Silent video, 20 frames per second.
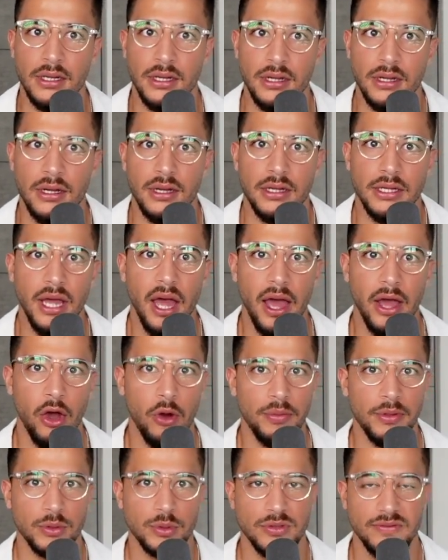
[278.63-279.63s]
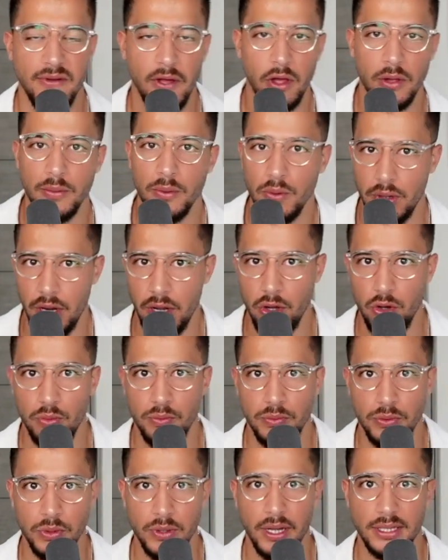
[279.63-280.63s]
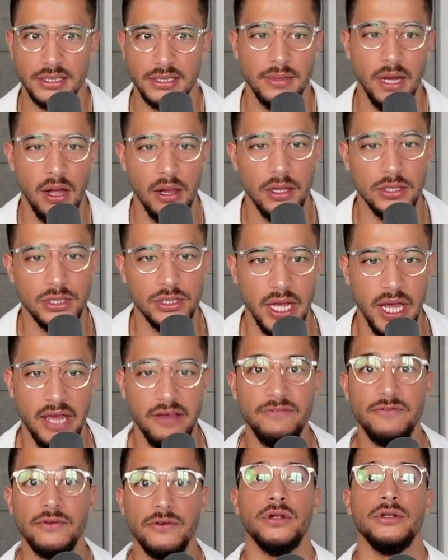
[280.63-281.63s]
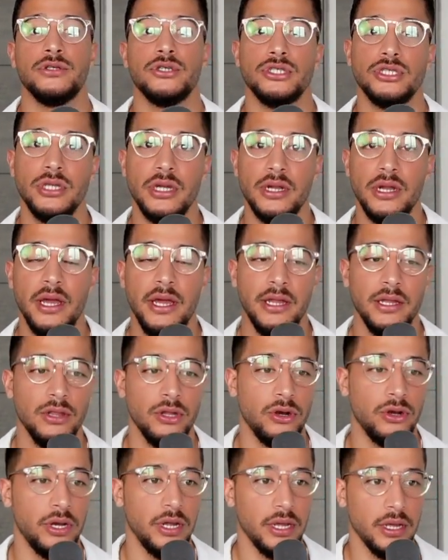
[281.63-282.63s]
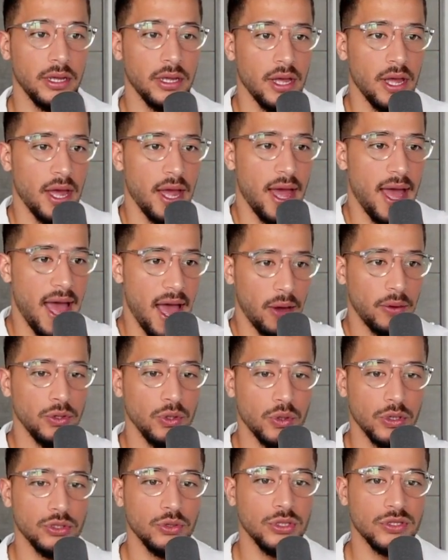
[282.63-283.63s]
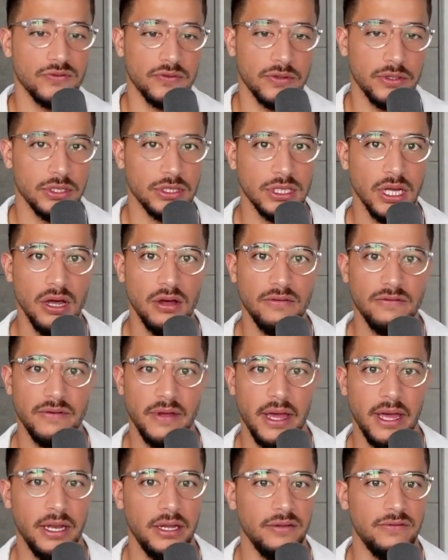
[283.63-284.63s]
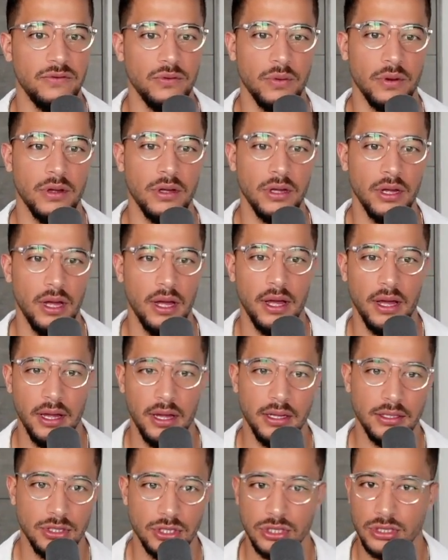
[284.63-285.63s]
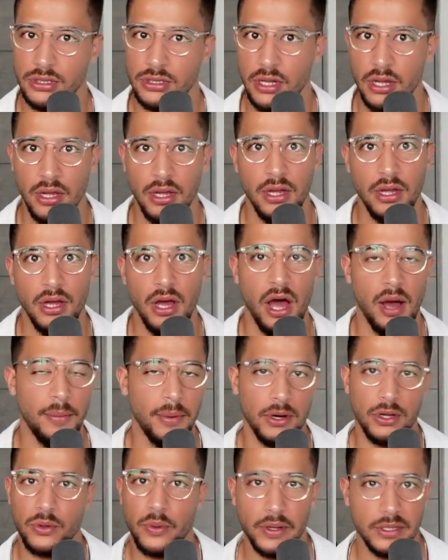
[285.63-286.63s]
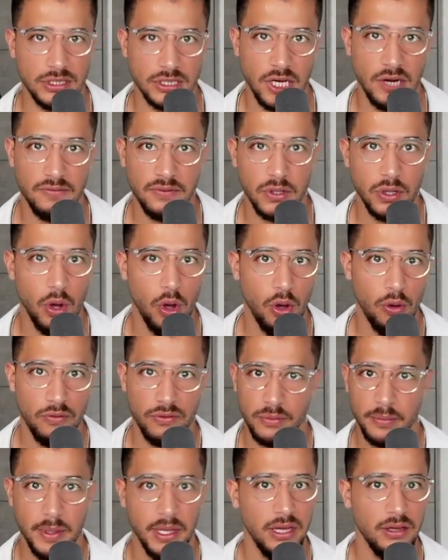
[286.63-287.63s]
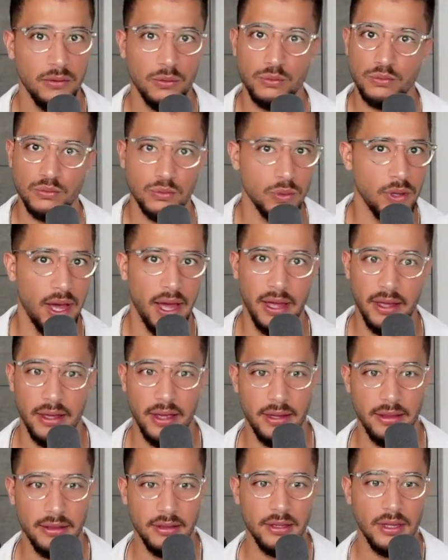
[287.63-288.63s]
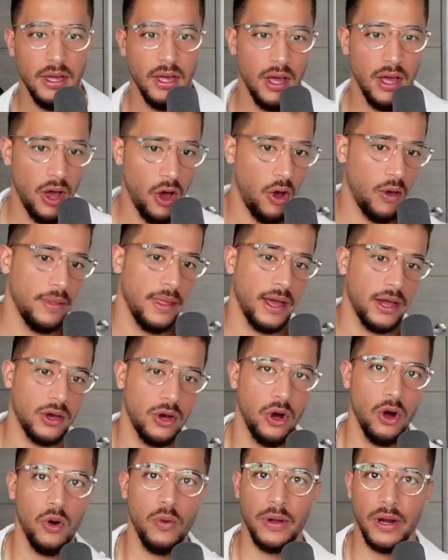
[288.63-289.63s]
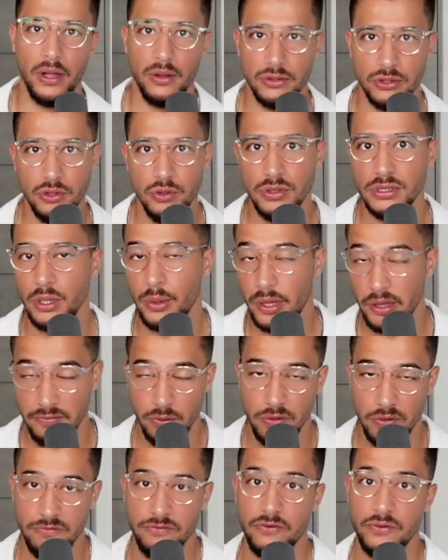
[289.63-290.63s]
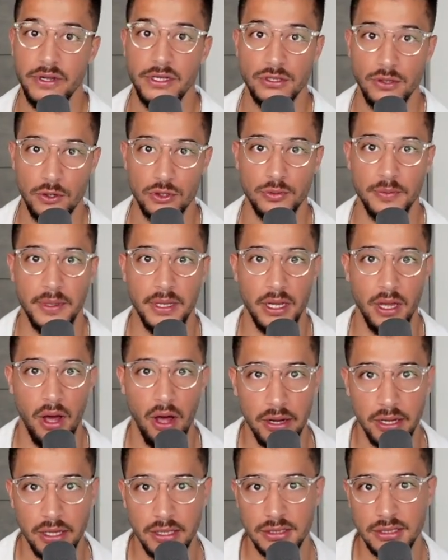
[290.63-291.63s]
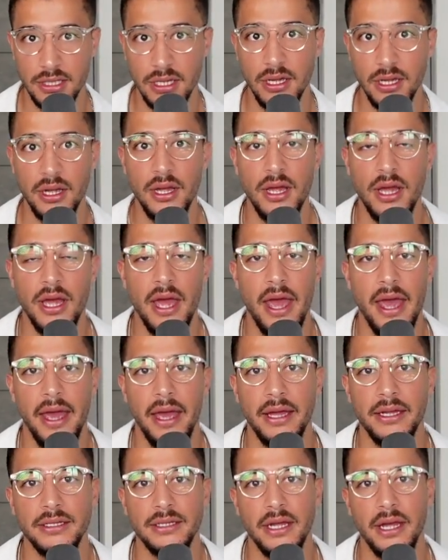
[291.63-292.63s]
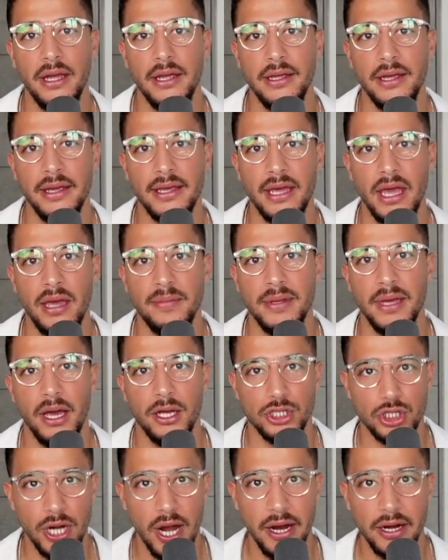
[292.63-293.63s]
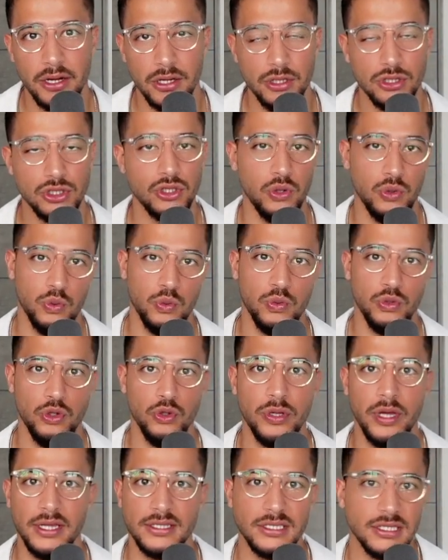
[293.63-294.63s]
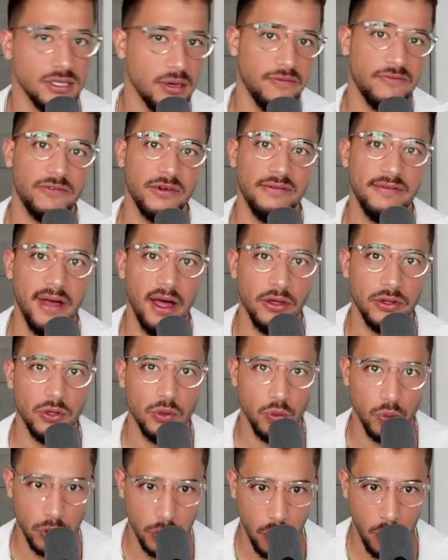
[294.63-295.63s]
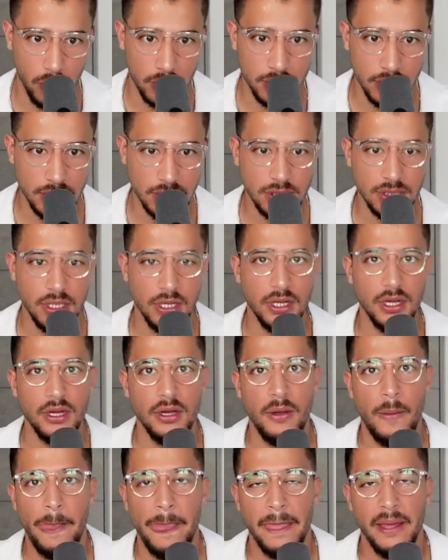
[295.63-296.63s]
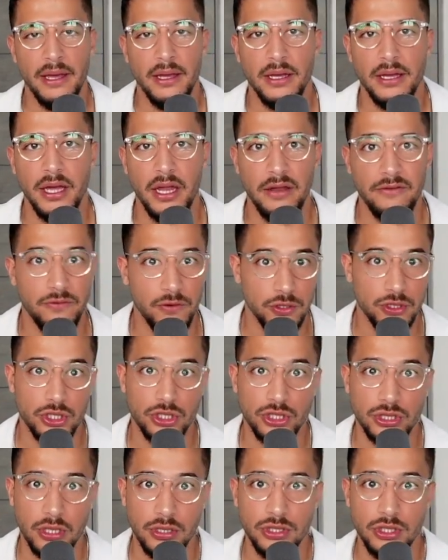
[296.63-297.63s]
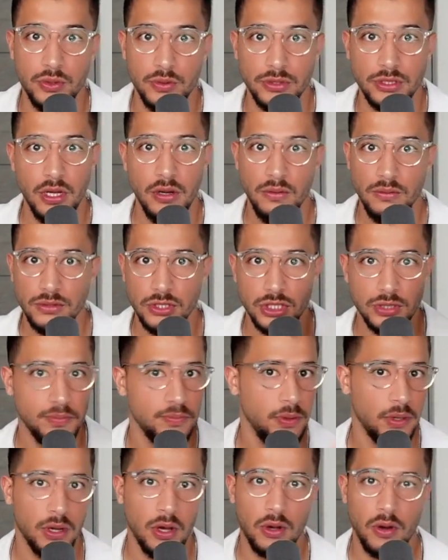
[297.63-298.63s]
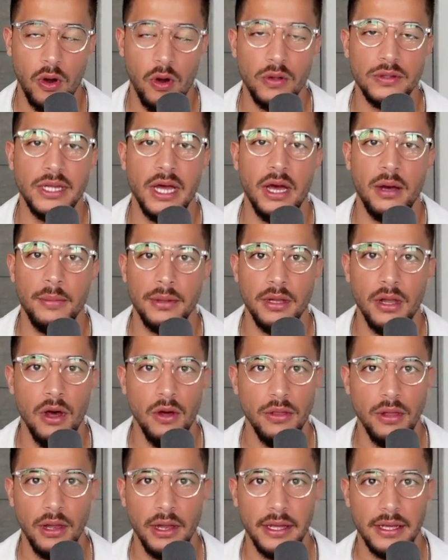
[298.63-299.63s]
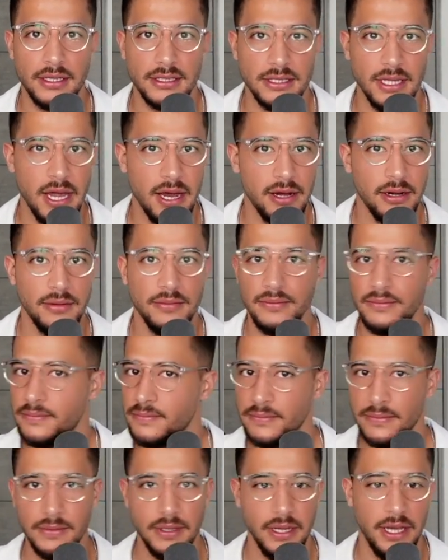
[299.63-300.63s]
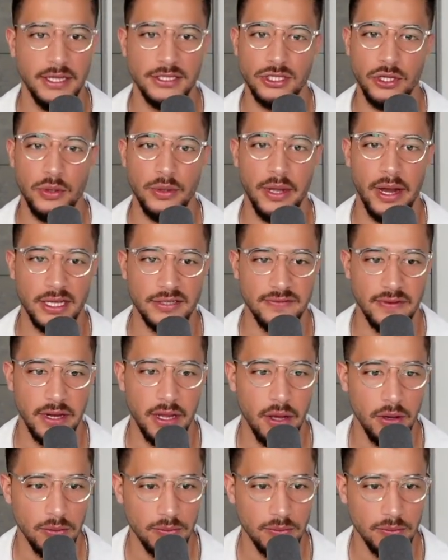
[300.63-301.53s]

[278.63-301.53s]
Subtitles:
yeah, I hope this was valuable, and I hope you got some knowledge. If you're interested in learning how you could do this for yourself, and if you want to just hop on a quick discovery call with me, and on that call, what I'll do is I'll give you a free social media audit and a KPI tracker, so you get some free value regardless. If you're interested in doing so, just book a call down below. The link's there. and see you in the next video.